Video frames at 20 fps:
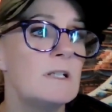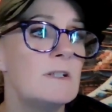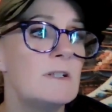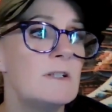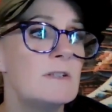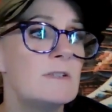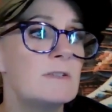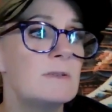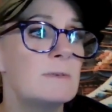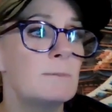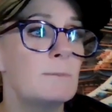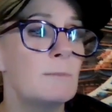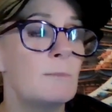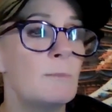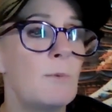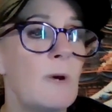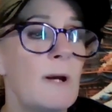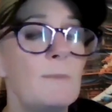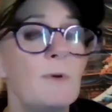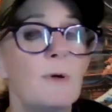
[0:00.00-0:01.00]
is
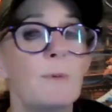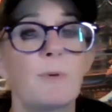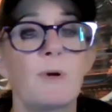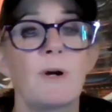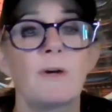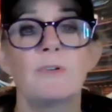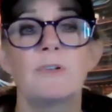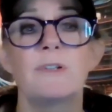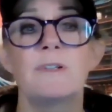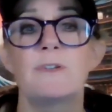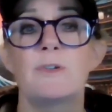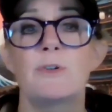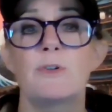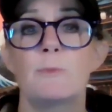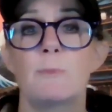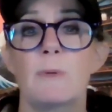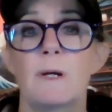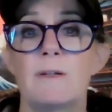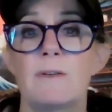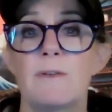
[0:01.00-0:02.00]
way more prevalent than
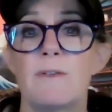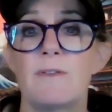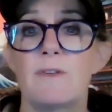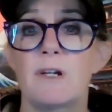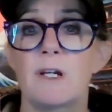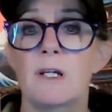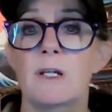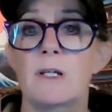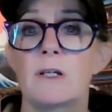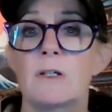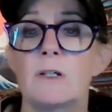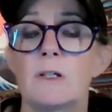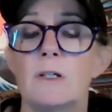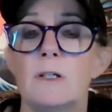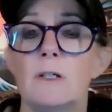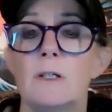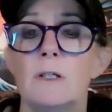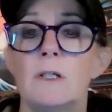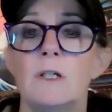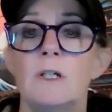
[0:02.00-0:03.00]
you might think.
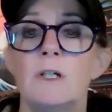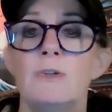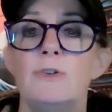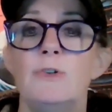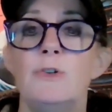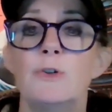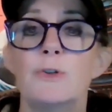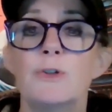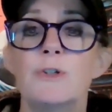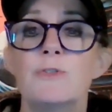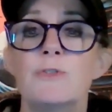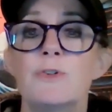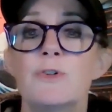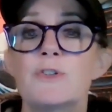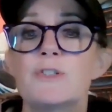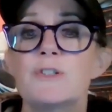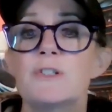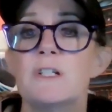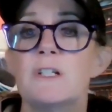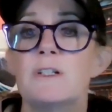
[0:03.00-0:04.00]

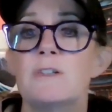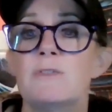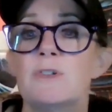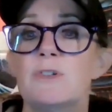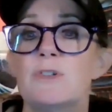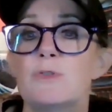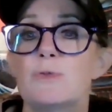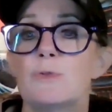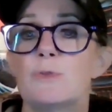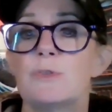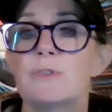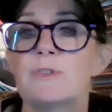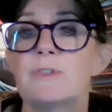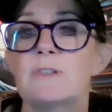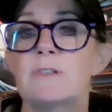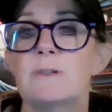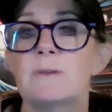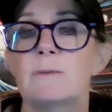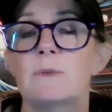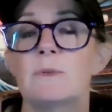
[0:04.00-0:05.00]
Neurodivergent
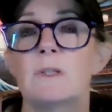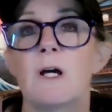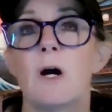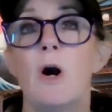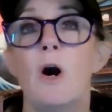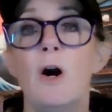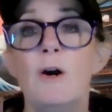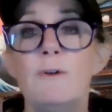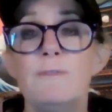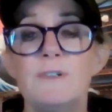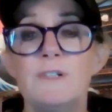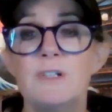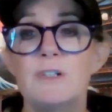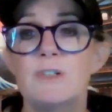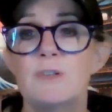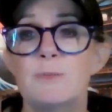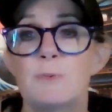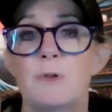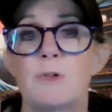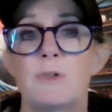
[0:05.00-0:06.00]
individuals often
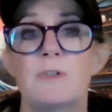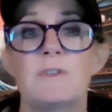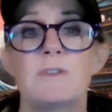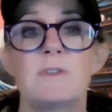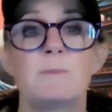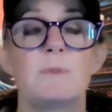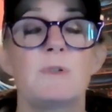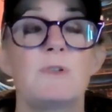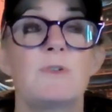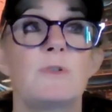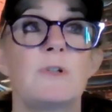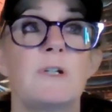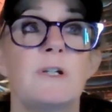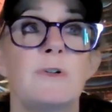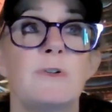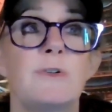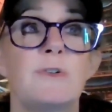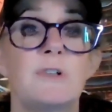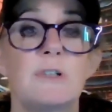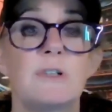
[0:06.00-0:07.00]
experience mental
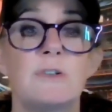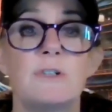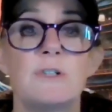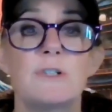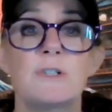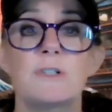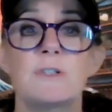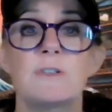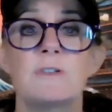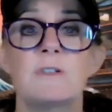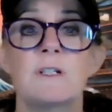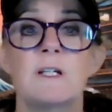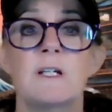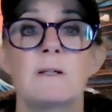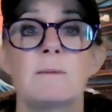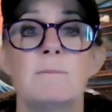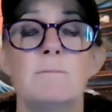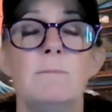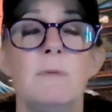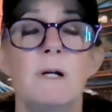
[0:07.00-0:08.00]
health conditions
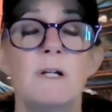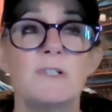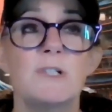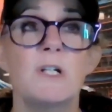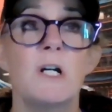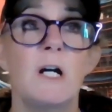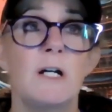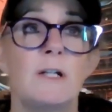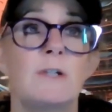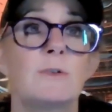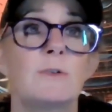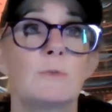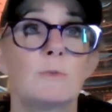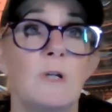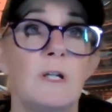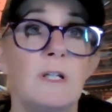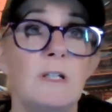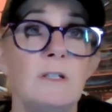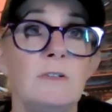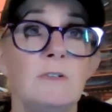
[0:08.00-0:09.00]
at a much higher
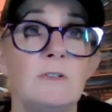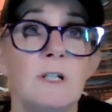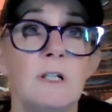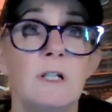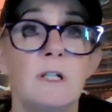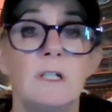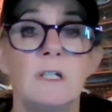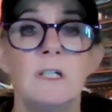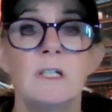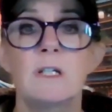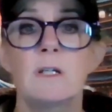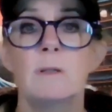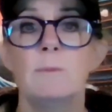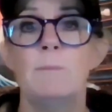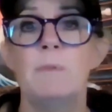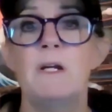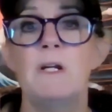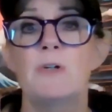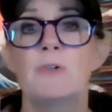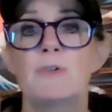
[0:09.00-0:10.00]
rate
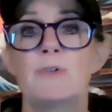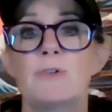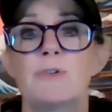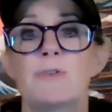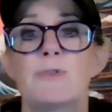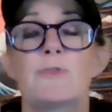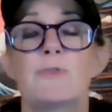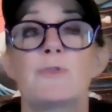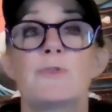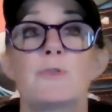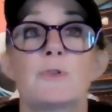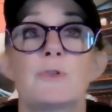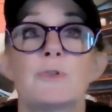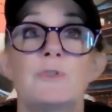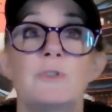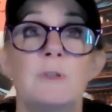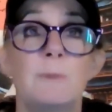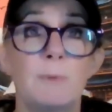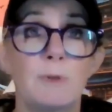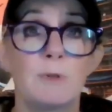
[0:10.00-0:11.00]
compared to their
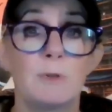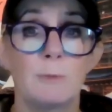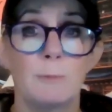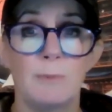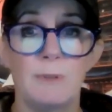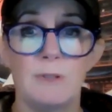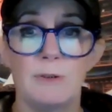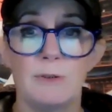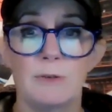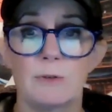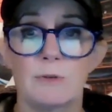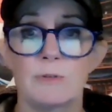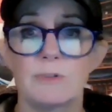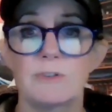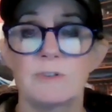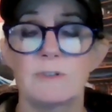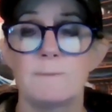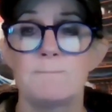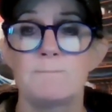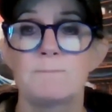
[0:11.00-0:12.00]
neurotypical
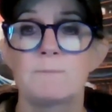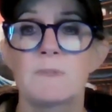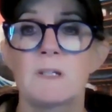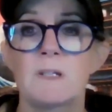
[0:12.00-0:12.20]
peers.